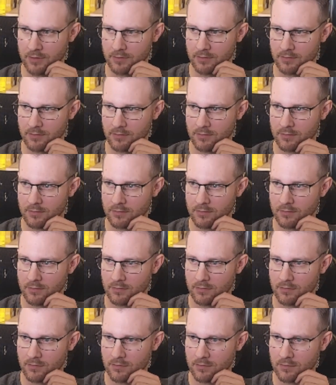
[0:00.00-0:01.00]
Yes, you can now
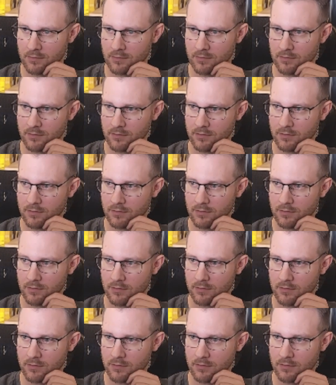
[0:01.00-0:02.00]
shoot with the
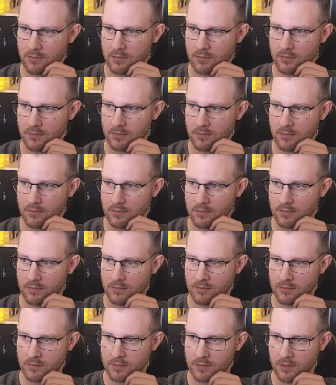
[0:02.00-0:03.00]
left mouse button, but of